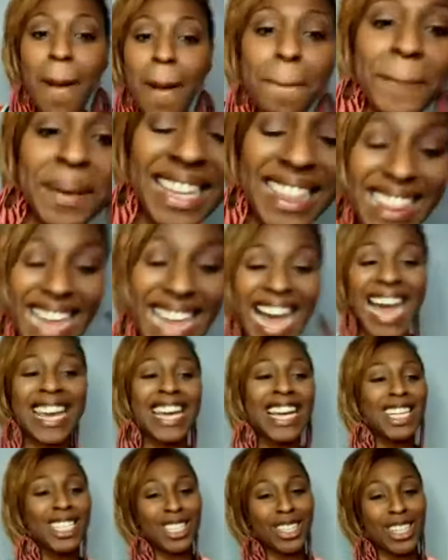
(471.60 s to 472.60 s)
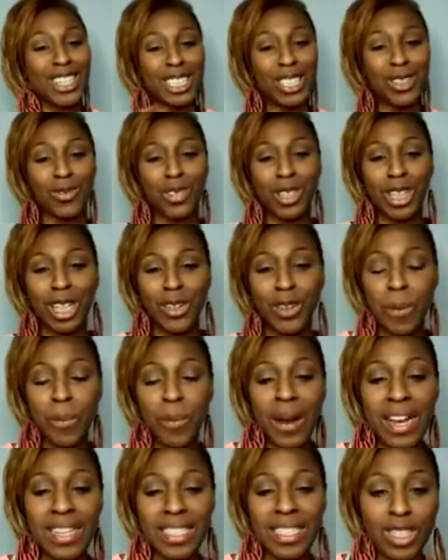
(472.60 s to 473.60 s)
beat that. So that's a really great
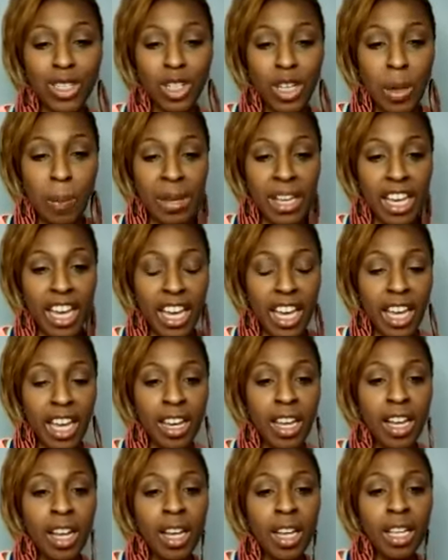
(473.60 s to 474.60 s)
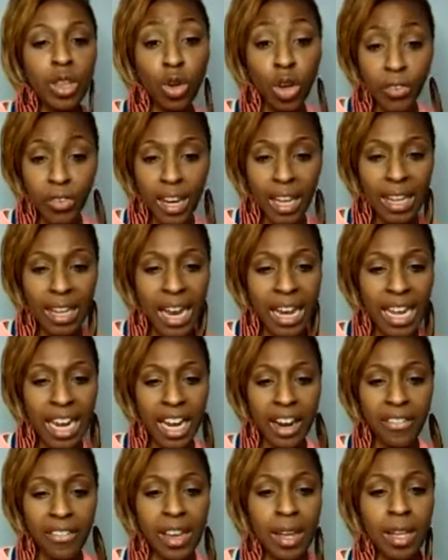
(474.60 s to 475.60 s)
price. It's going to be in North Carolina
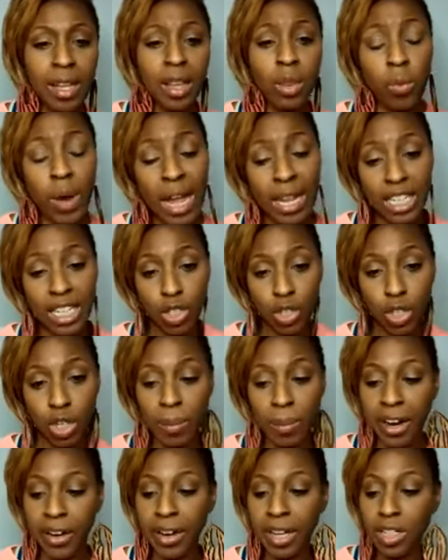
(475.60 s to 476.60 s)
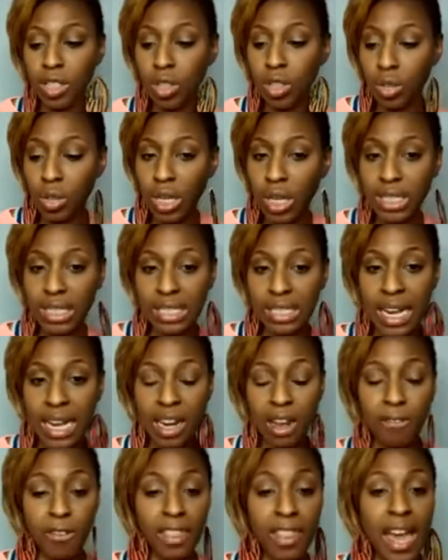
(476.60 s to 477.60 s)
area, the Raleigh-Durham area. So you can sign
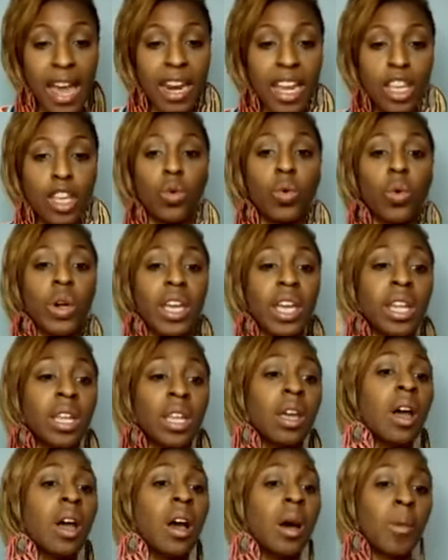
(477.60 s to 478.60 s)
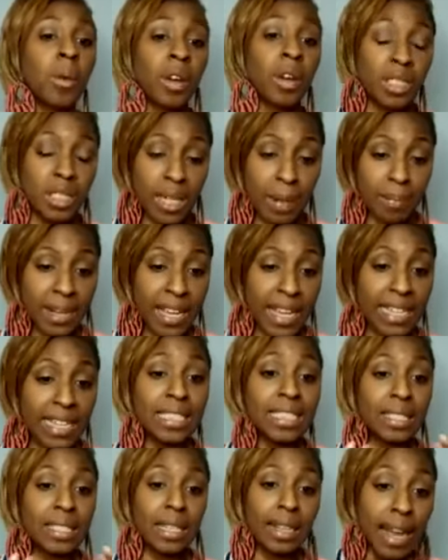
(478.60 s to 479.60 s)
up for that and you will get some
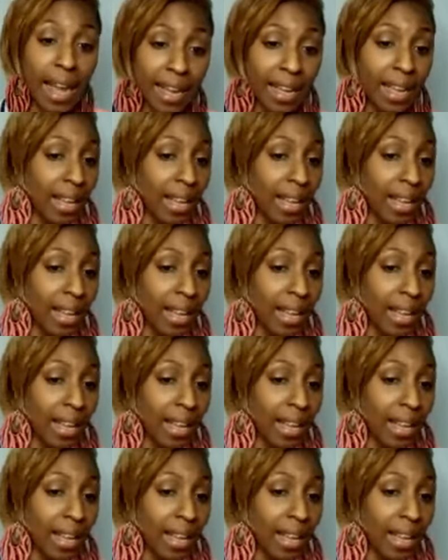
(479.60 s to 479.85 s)
guests, like,